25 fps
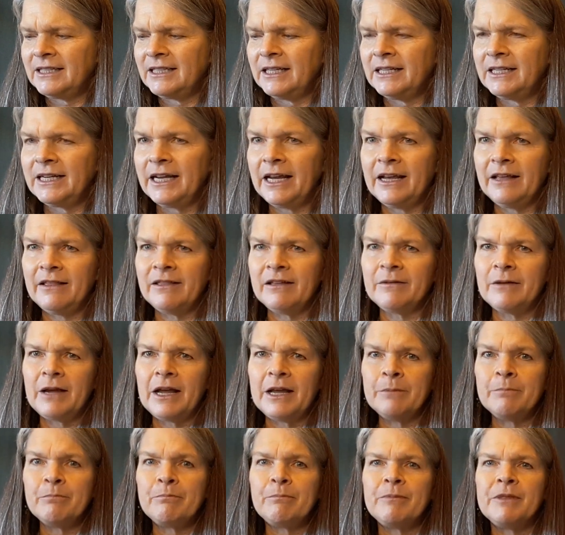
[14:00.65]
today.
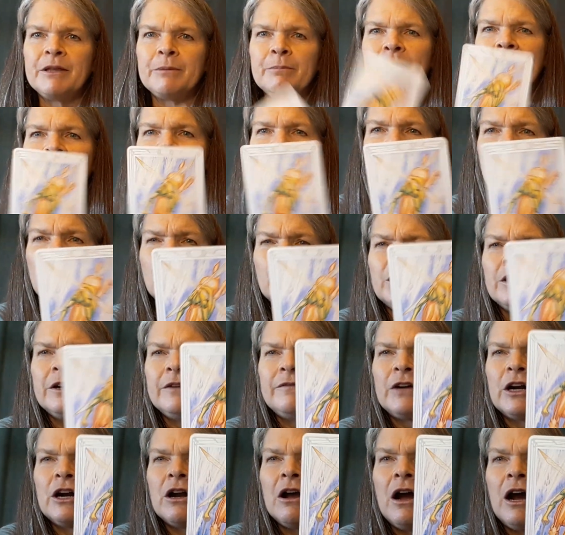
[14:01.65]
The power of
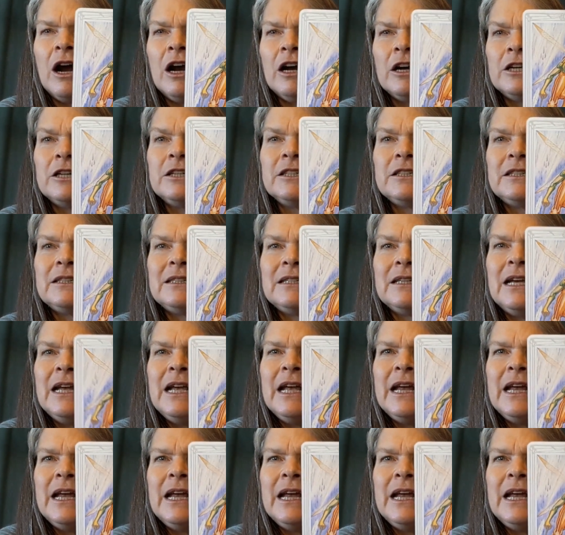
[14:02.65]
our hearts